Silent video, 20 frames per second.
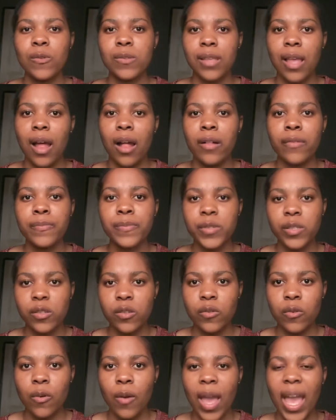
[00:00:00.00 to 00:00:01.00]
helps
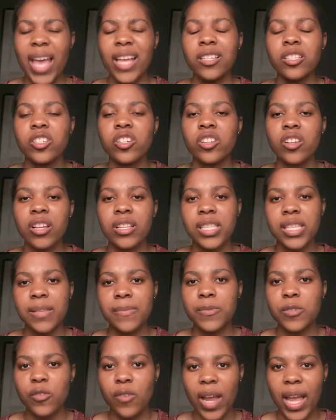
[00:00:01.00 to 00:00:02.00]
you and you're not
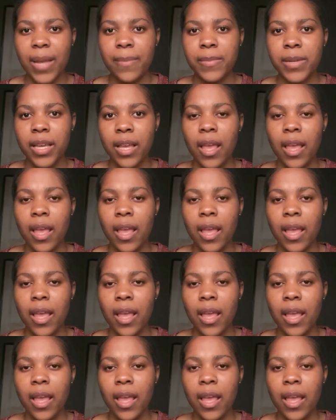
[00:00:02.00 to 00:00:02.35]
subscribed,